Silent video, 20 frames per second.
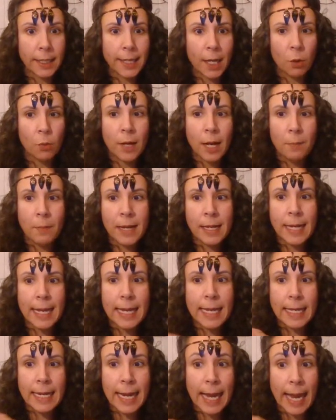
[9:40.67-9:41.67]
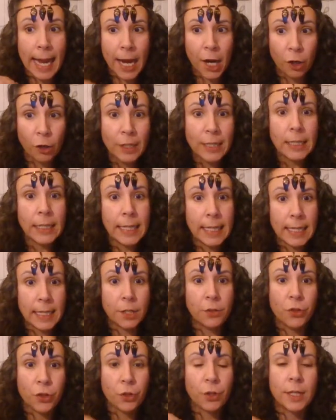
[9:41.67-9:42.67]
Now, when I mean inherently
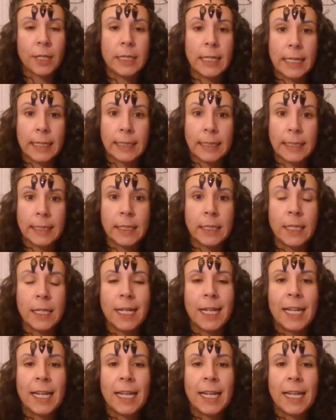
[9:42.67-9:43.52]
interconnected,